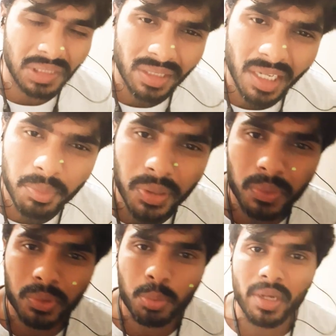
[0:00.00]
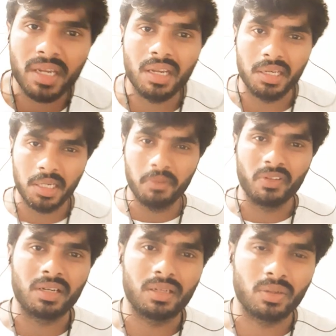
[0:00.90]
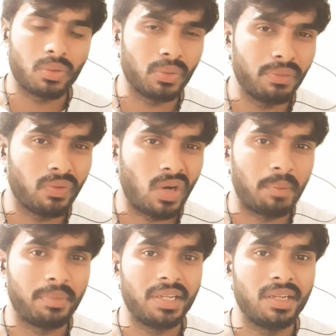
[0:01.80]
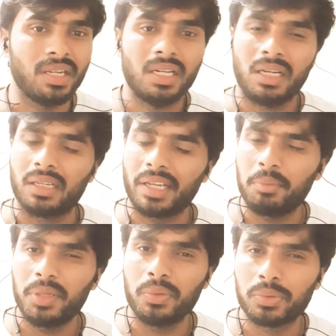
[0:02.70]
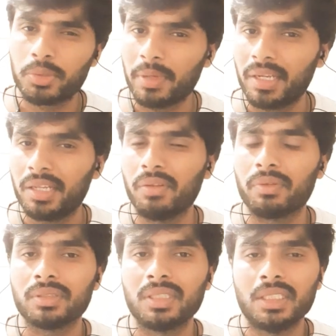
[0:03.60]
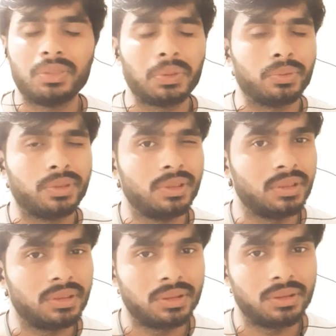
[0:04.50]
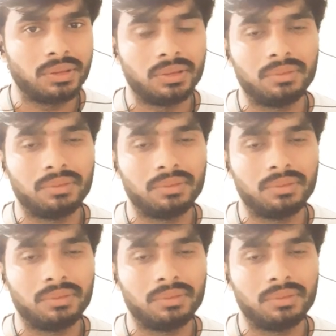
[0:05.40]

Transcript: can be used by anyone, and not only PharmD, can be used by anyone. So this is